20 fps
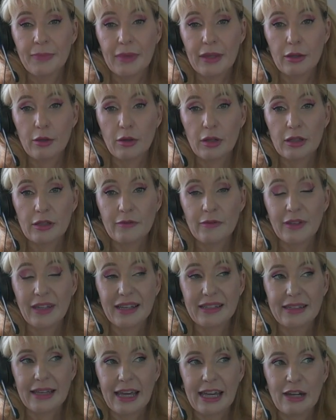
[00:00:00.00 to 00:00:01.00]
not as
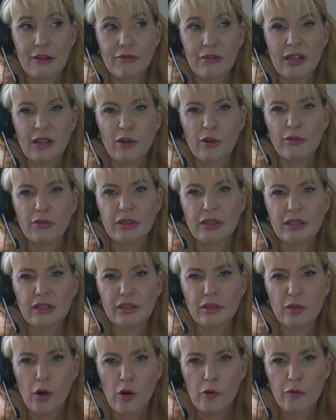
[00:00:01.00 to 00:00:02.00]
feeling as angry, or
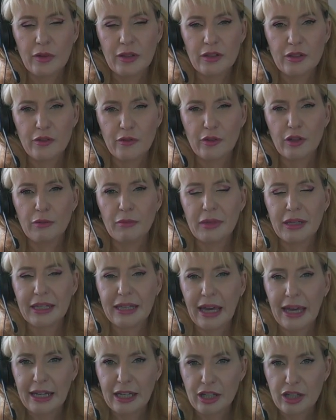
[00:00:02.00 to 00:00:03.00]
dissolve in sort of
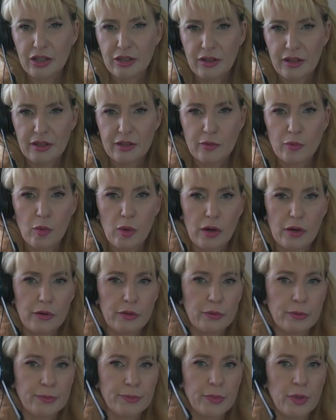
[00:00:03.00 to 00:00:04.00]
communication as
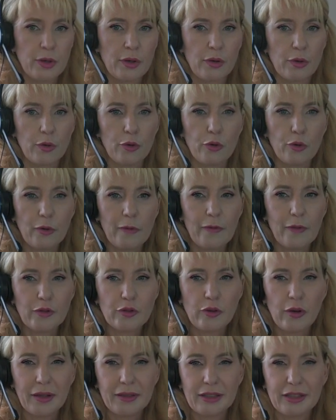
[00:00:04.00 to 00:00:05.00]
well. Or if you're
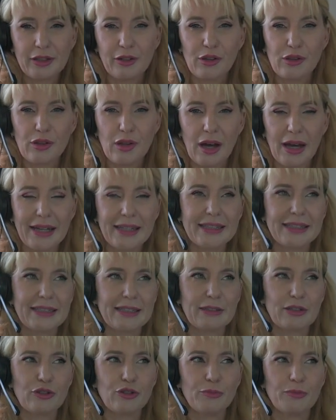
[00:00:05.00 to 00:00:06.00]
trying to tell lies,
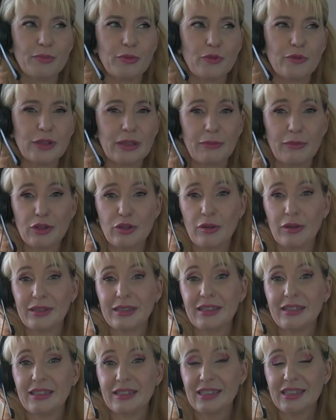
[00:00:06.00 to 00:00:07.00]
it could, or someone's trying
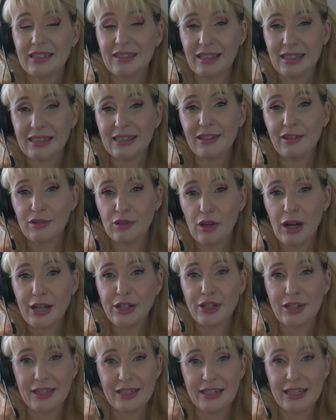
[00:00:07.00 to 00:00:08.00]
to just like tell
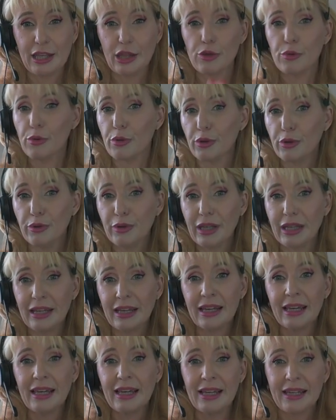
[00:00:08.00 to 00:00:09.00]
lies, you're gonna see through it, or they're
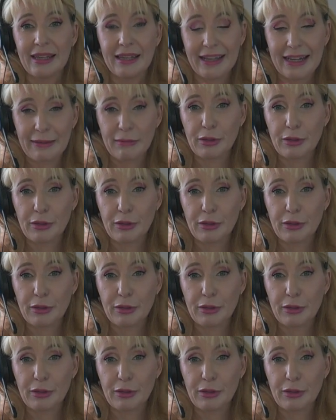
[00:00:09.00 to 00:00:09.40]
gonna